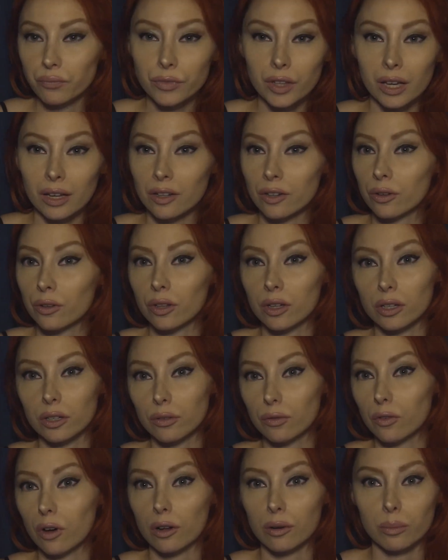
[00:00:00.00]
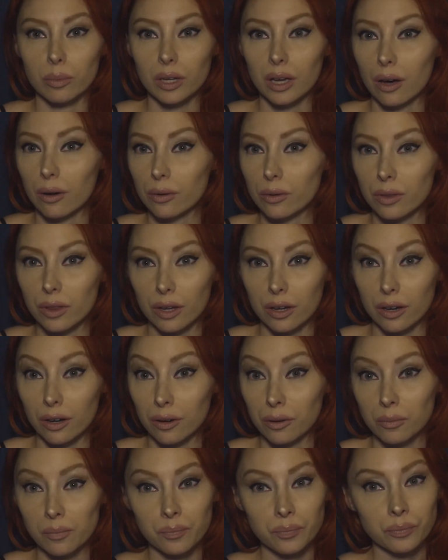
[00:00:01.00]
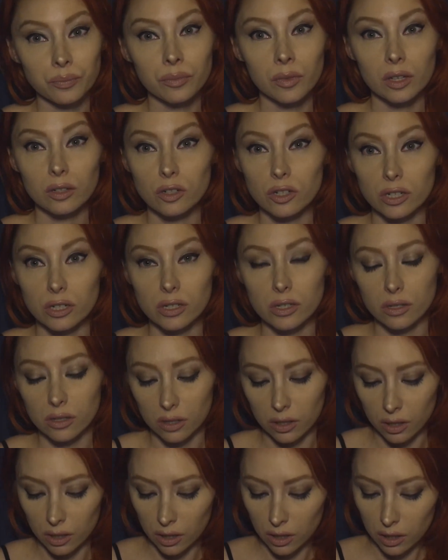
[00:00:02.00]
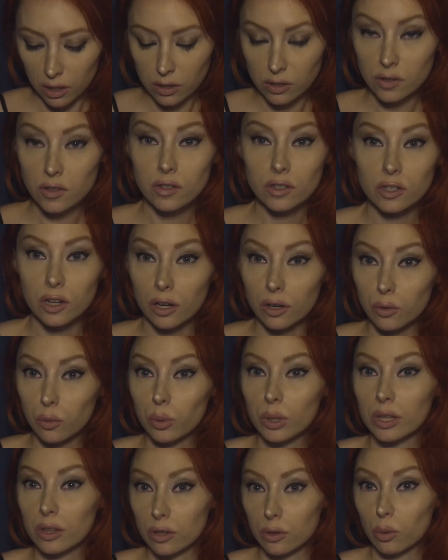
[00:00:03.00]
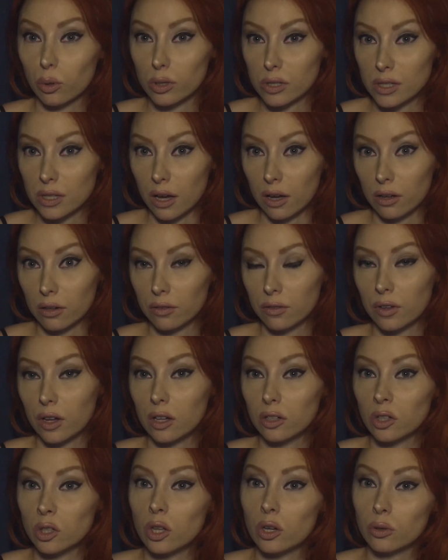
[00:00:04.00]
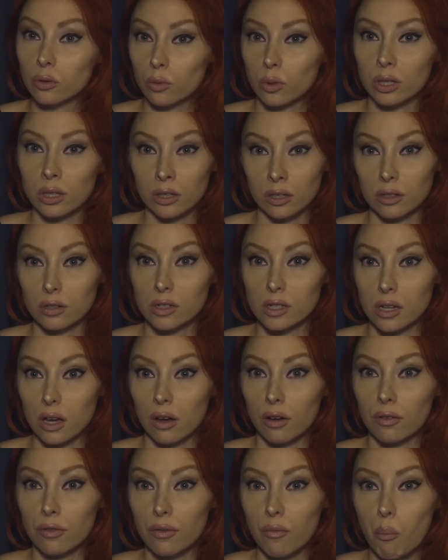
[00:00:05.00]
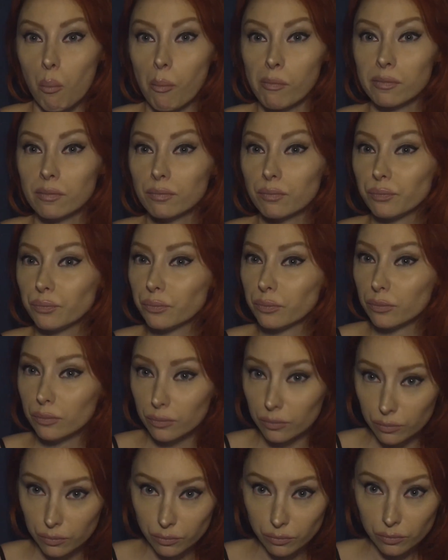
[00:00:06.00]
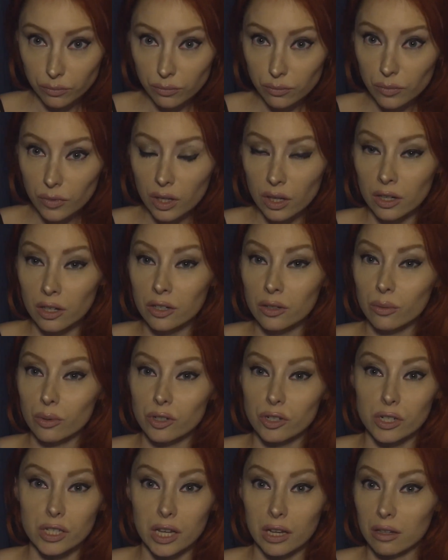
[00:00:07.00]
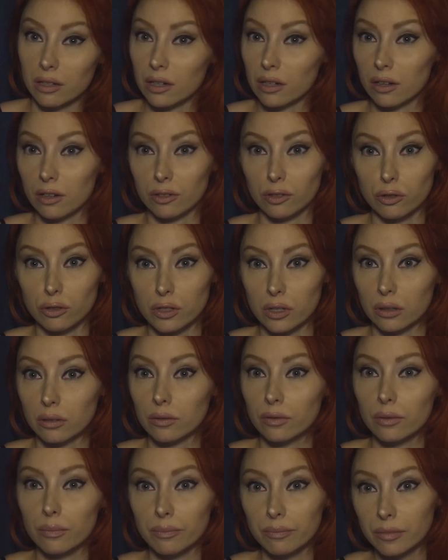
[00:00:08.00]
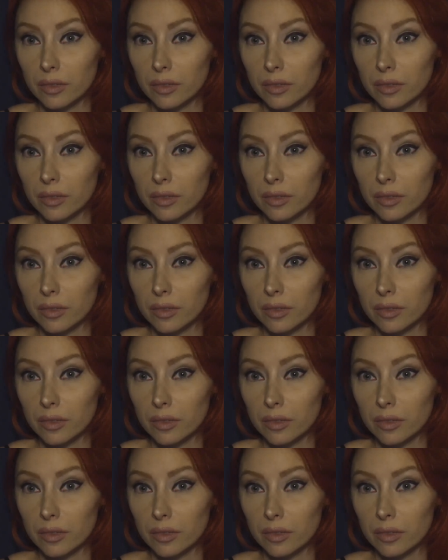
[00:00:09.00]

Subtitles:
I know that you've got to be out there just stuck with yourself, alone with yourself, and you are just hating on yourself.